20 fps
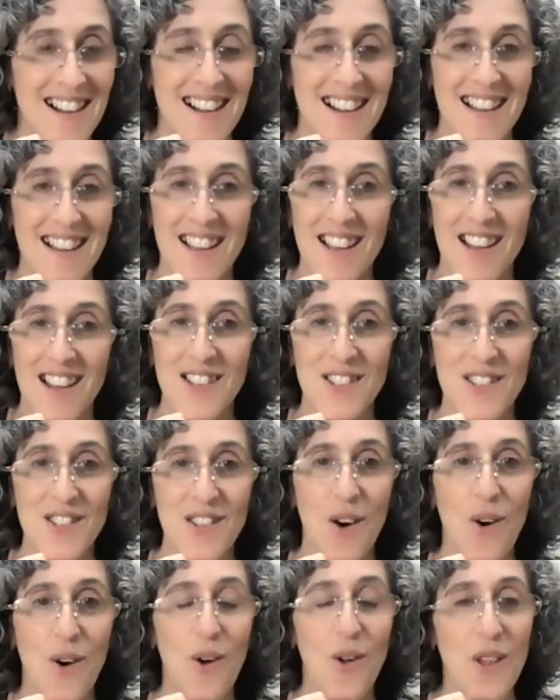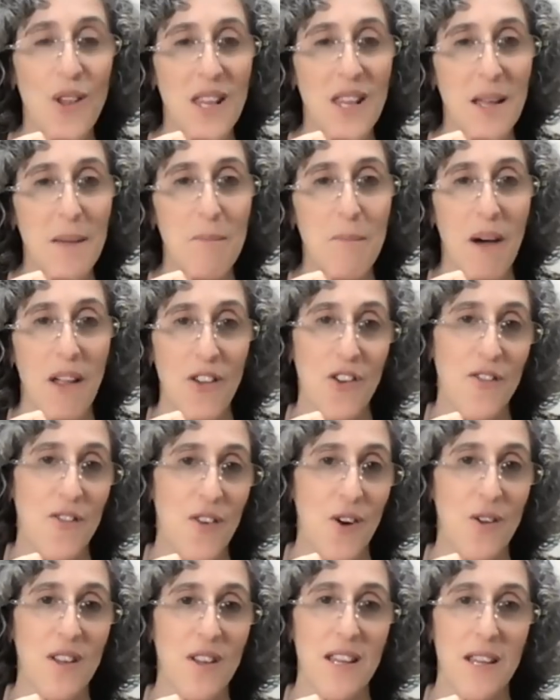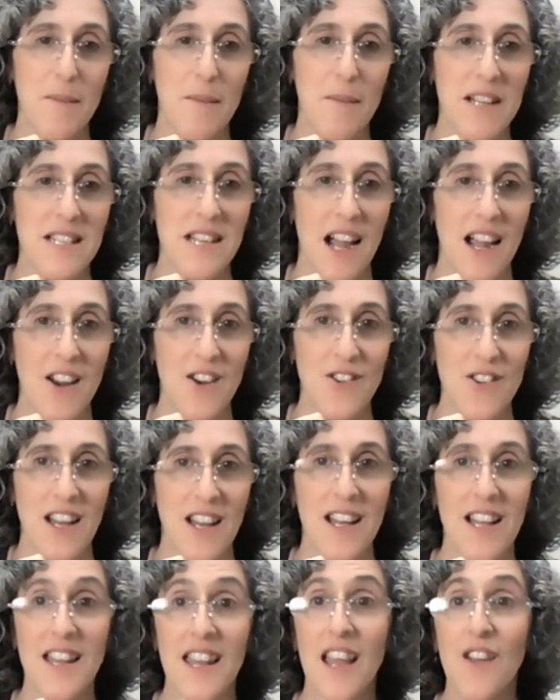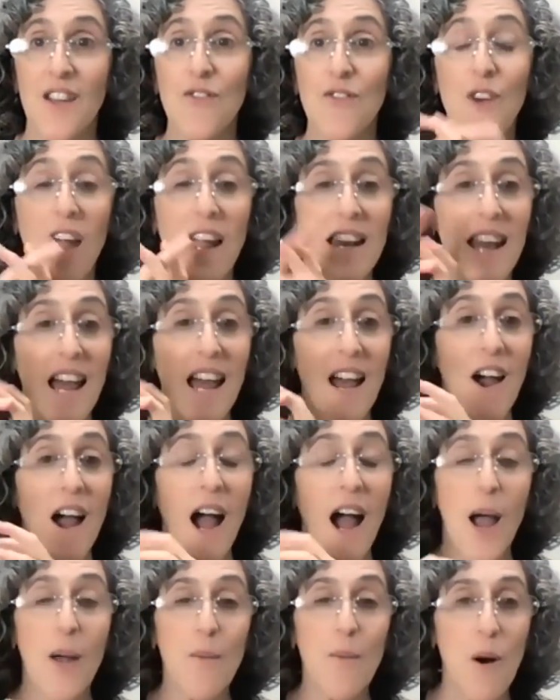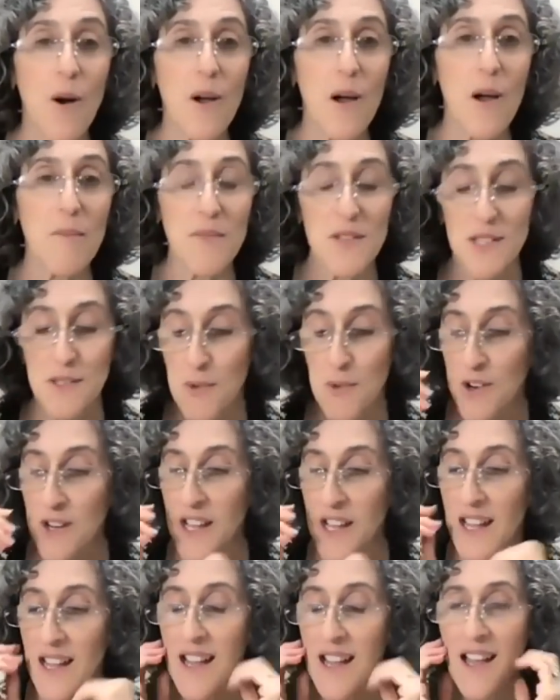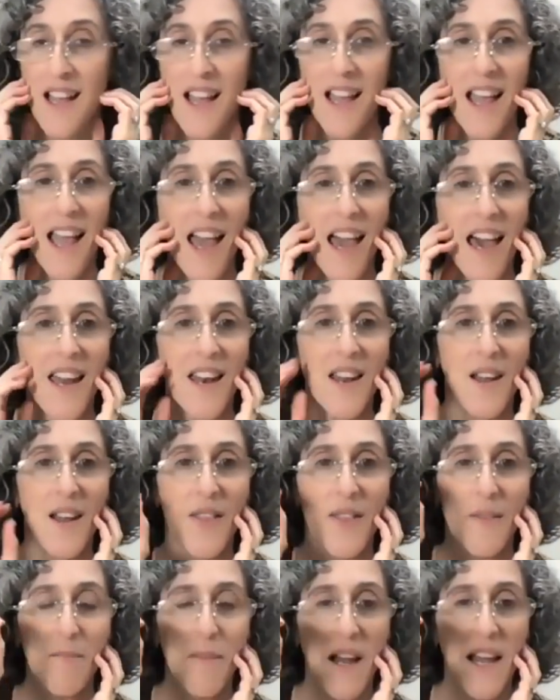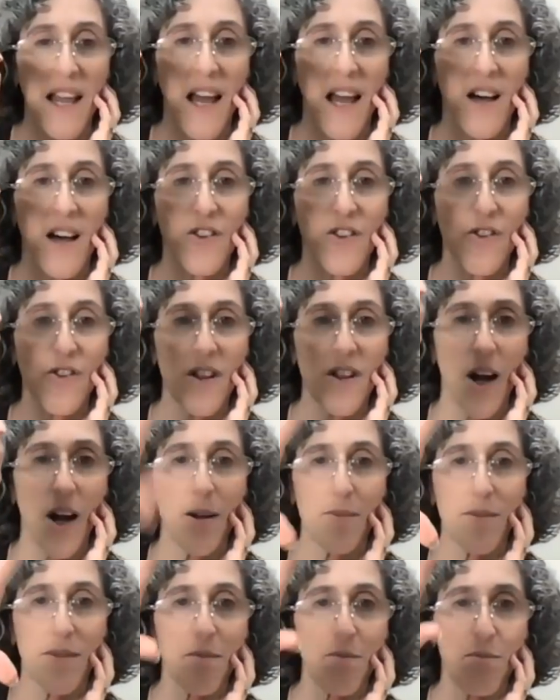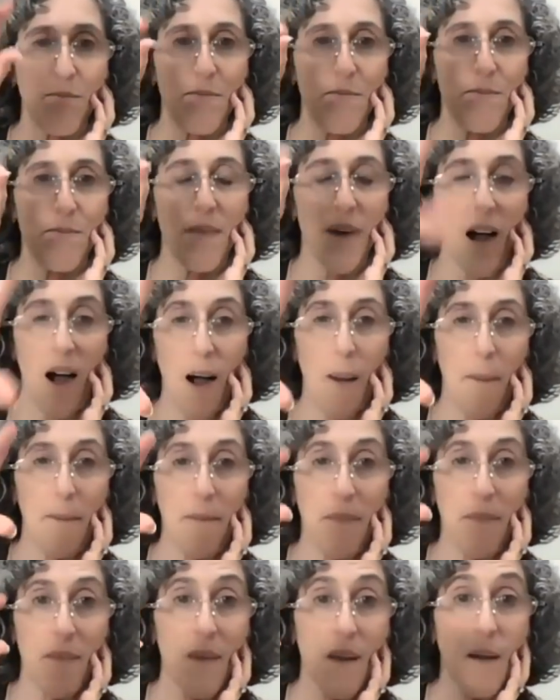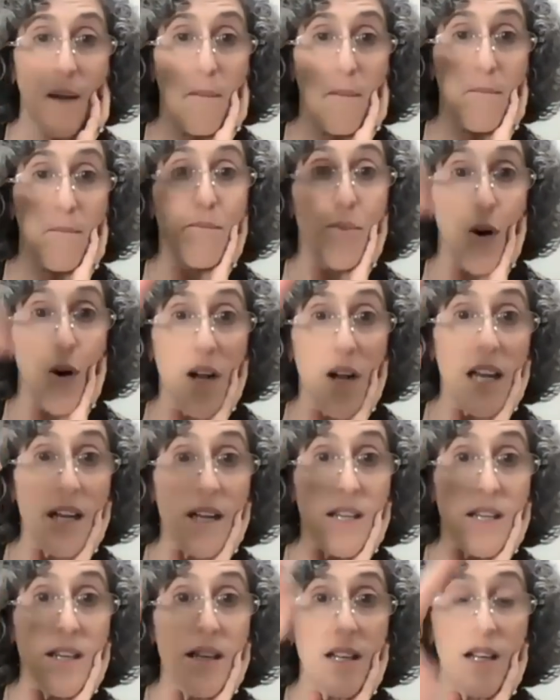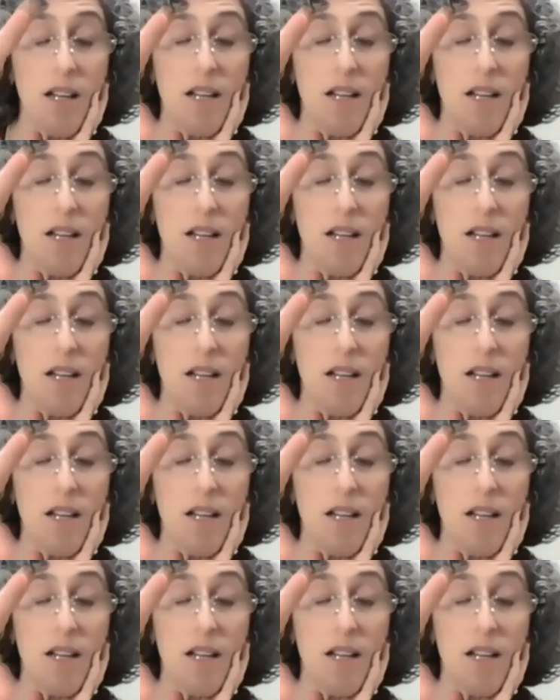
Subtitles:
because holy mother of holy, am I tired. Like right now, I woke up this morning and my calendar alarms boinged